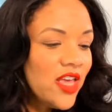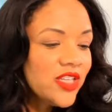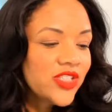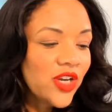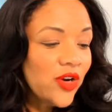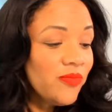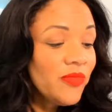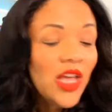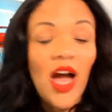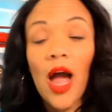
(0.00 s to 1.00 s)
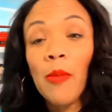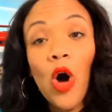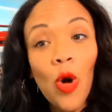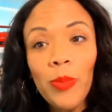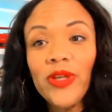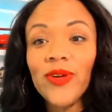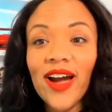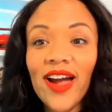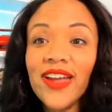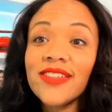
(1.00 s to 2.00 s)
So I'm hoping you
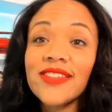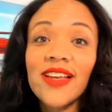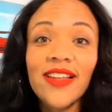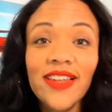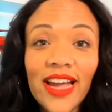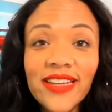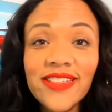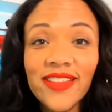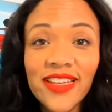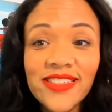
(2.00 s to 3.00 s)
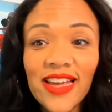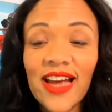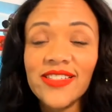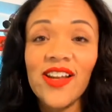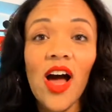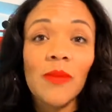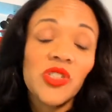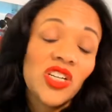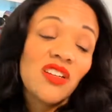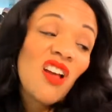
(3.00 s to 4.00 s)
guys liked this as an
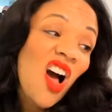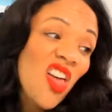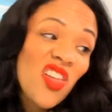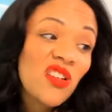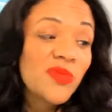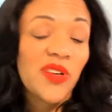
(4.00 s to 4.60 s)
option. I thought it was